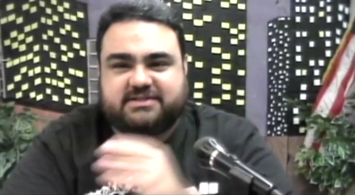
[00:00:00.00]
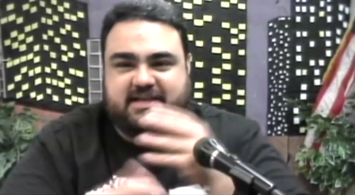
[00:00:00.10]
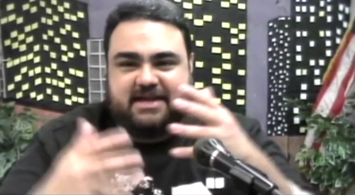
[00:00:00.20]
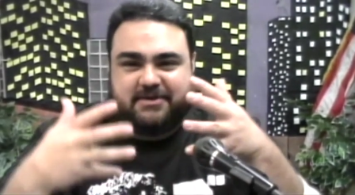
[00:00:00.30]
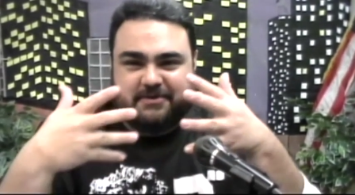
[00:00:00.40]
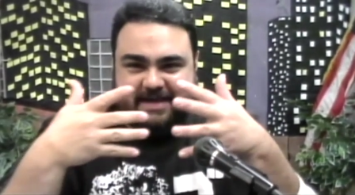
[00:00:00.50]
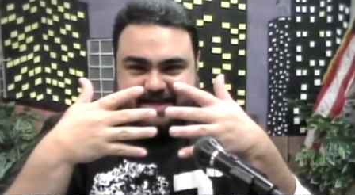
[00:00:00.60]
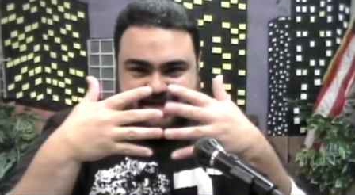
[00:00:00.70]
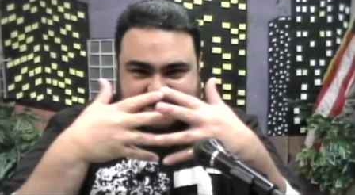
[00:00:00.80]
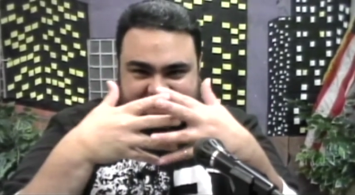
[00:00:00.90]

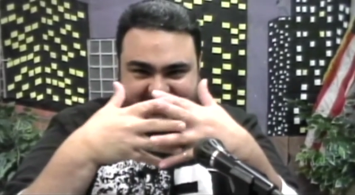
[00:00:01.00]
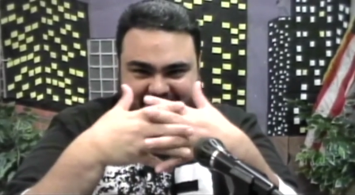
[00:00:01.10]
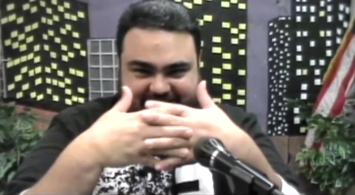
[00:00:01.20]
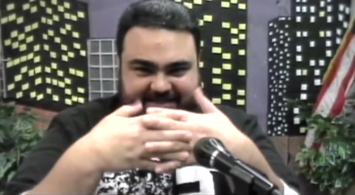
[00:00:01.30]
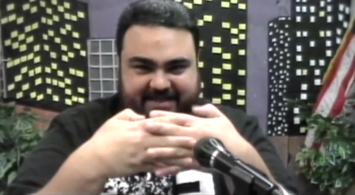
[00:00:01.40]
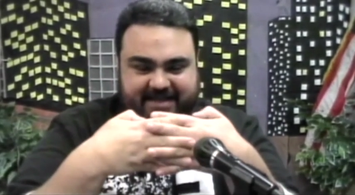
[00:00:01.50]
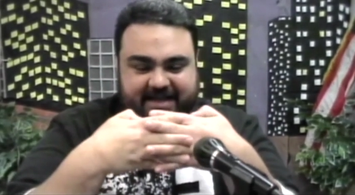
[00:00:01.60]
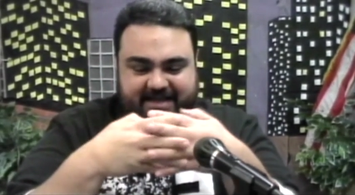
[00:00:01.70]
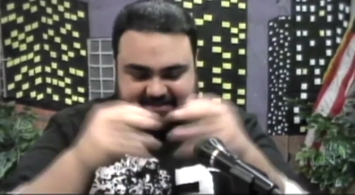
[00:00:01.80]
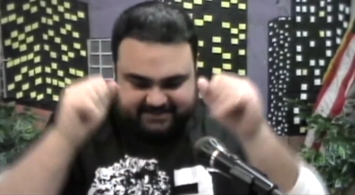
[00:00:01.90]
segue. I did
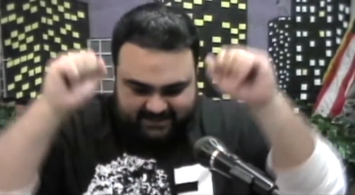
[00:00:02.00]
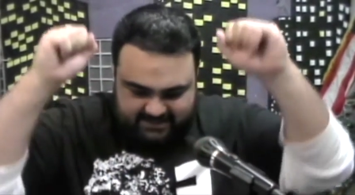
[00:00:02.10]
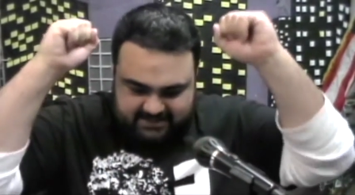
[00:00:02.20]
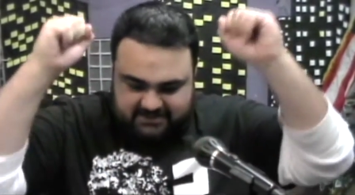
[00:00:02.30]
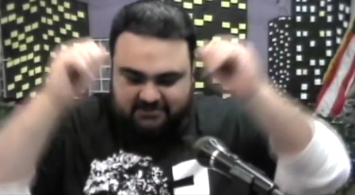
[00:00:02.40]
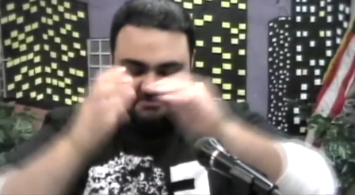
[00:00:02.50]
it. Thank you.